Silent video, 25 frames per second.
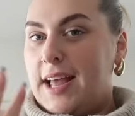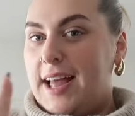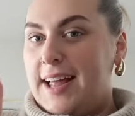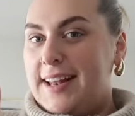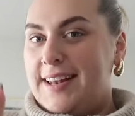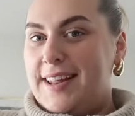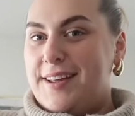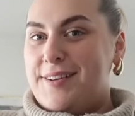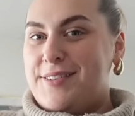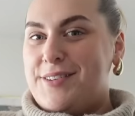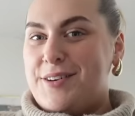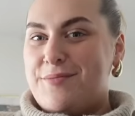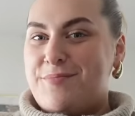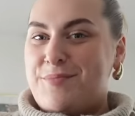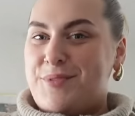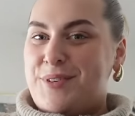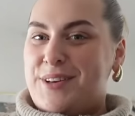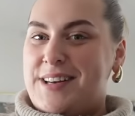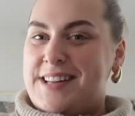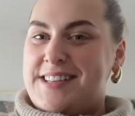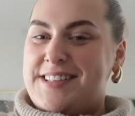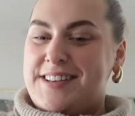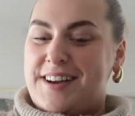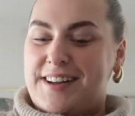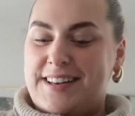Hello, good
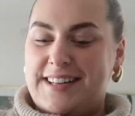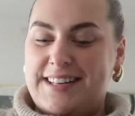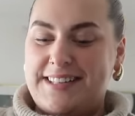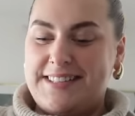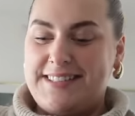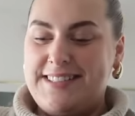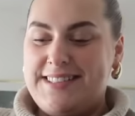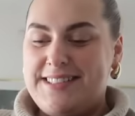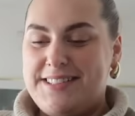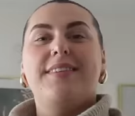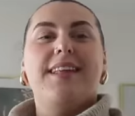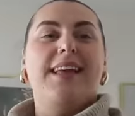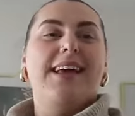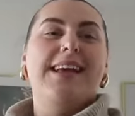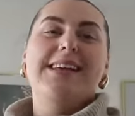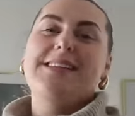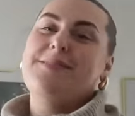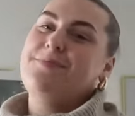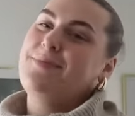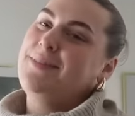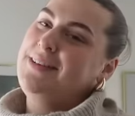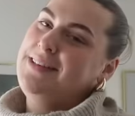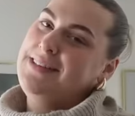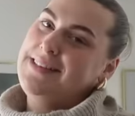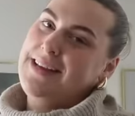morning, darlings.
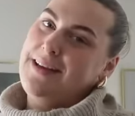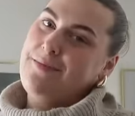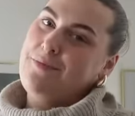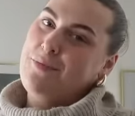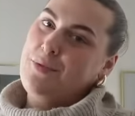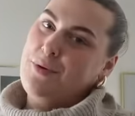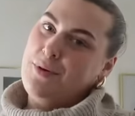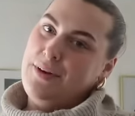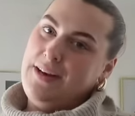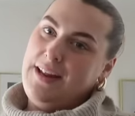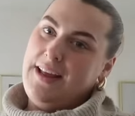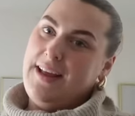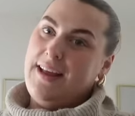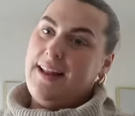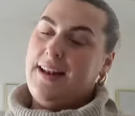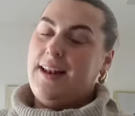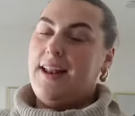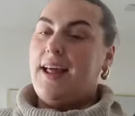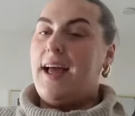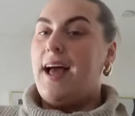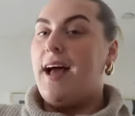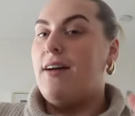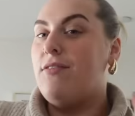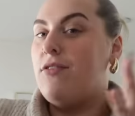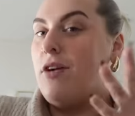It's Monday
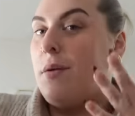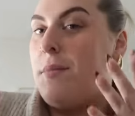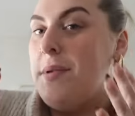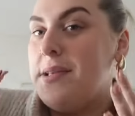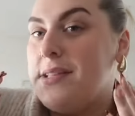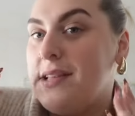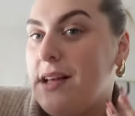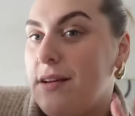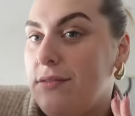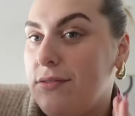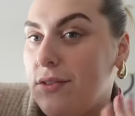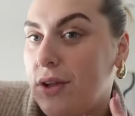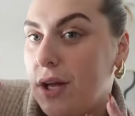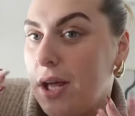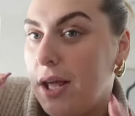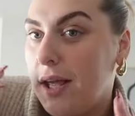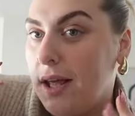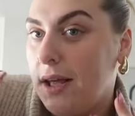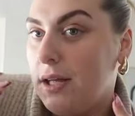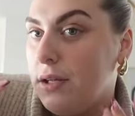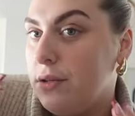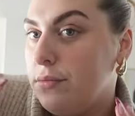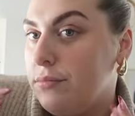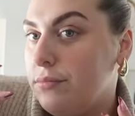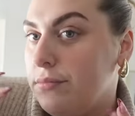morning. I've got myself
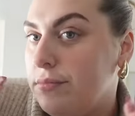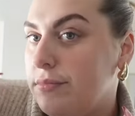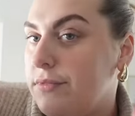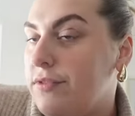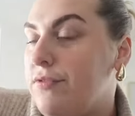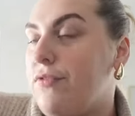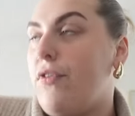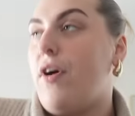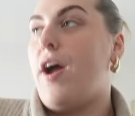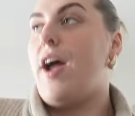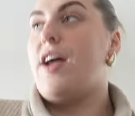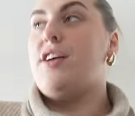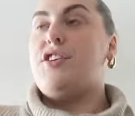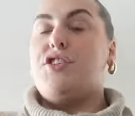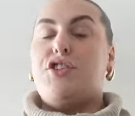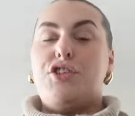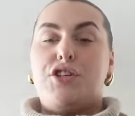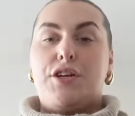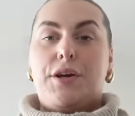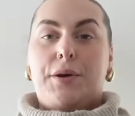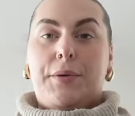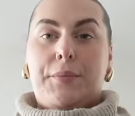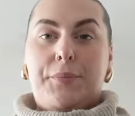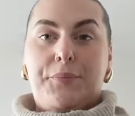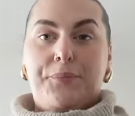looking
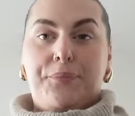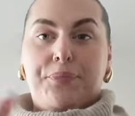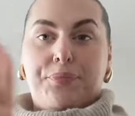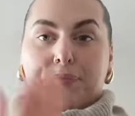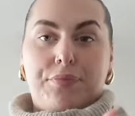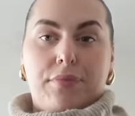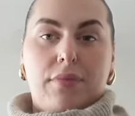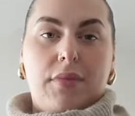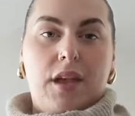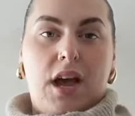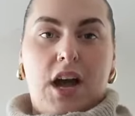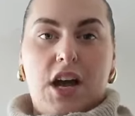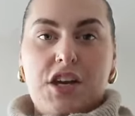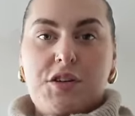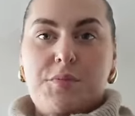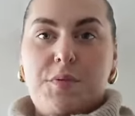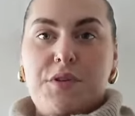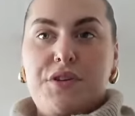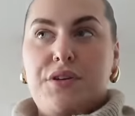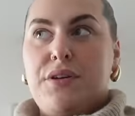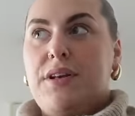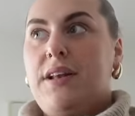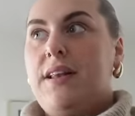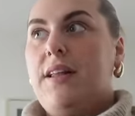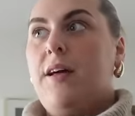fresh. I've just been
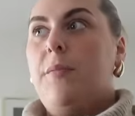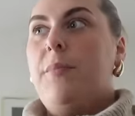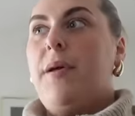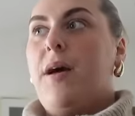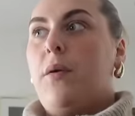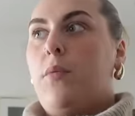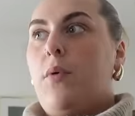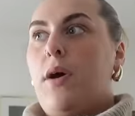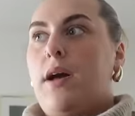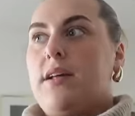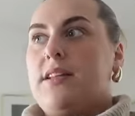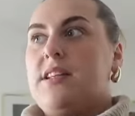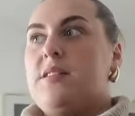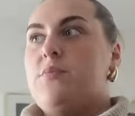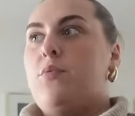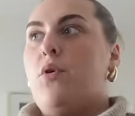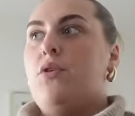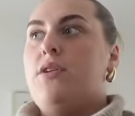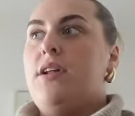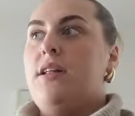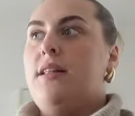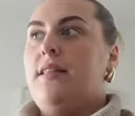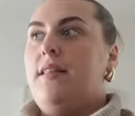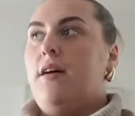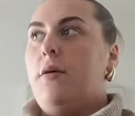doing a little bit of work this
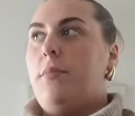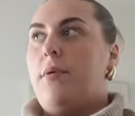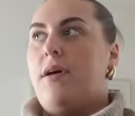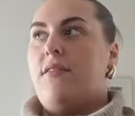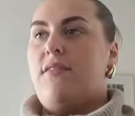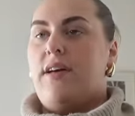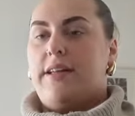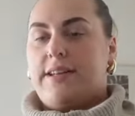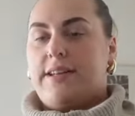morning, a little bit of